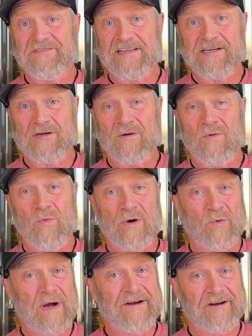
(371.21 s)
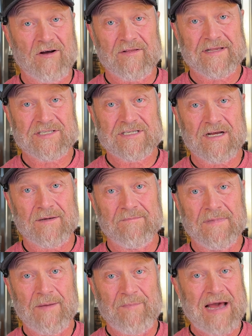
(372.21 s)
video, we're wiring all this up,
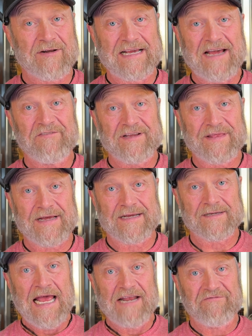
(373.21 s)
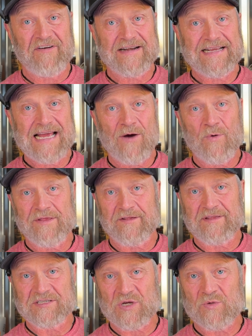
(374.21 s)
mounting everything, and finding out whether
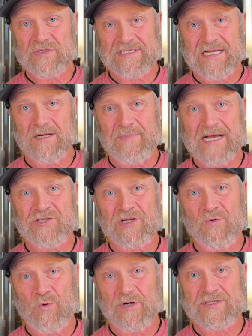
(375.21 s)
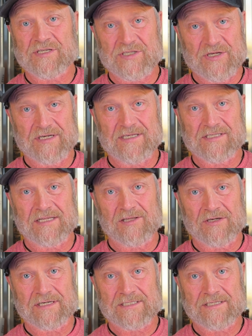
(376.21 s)
this whole setup actually works as good as it
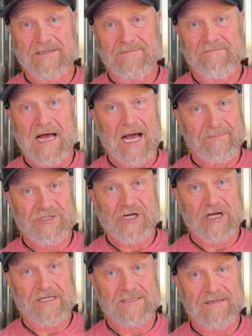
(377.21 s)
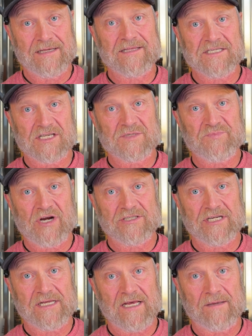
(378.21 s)
looks. I'm John, and this is
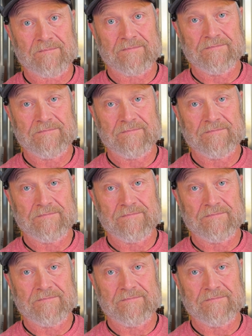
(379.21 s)
Project Kehm.